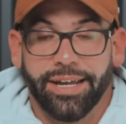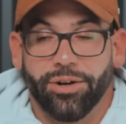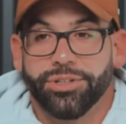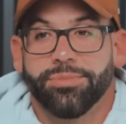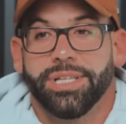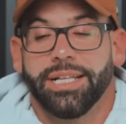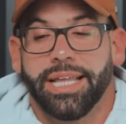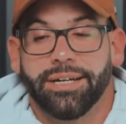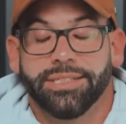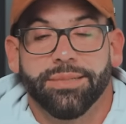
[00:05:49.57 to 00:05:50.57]
and ultimately
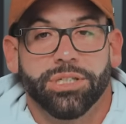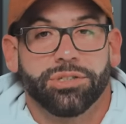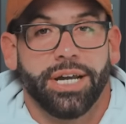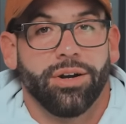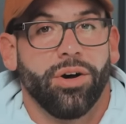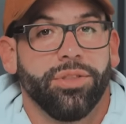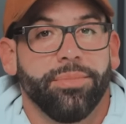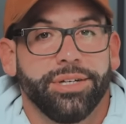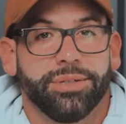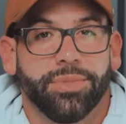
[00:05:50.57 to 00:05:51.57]
allows them to train all the
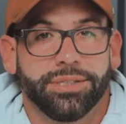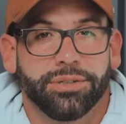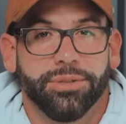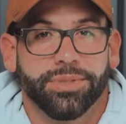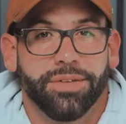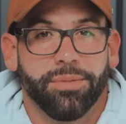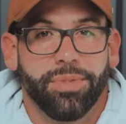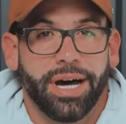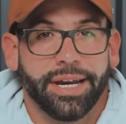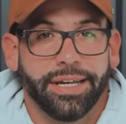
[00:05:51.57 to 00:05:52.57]
major muscle groups of the
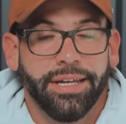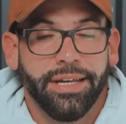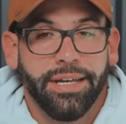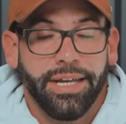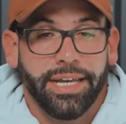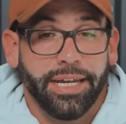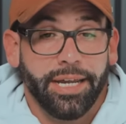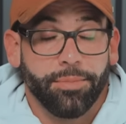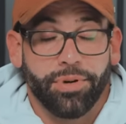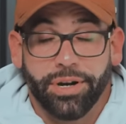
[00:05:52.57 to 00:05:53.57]
body in
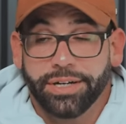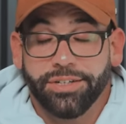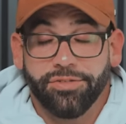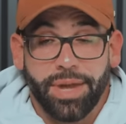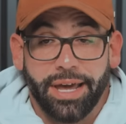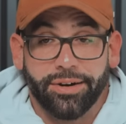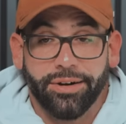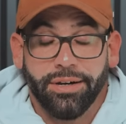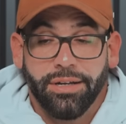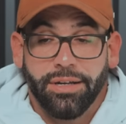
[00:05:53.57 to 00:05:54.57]
a productive manner,